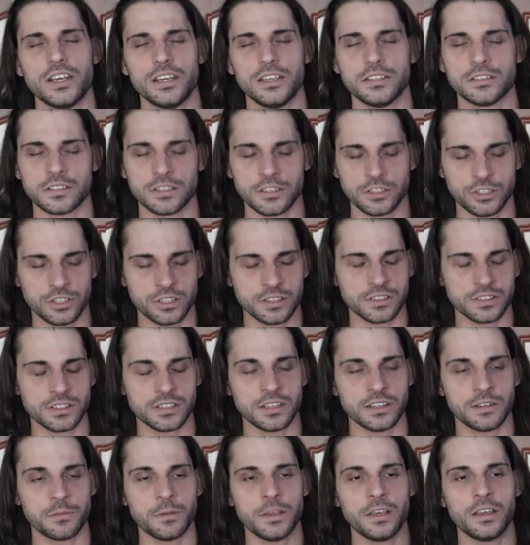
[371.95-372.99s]
it's just
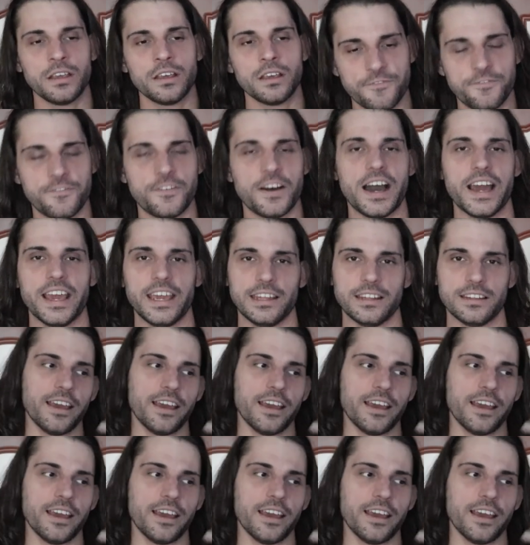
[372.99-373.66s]
gonna be fight,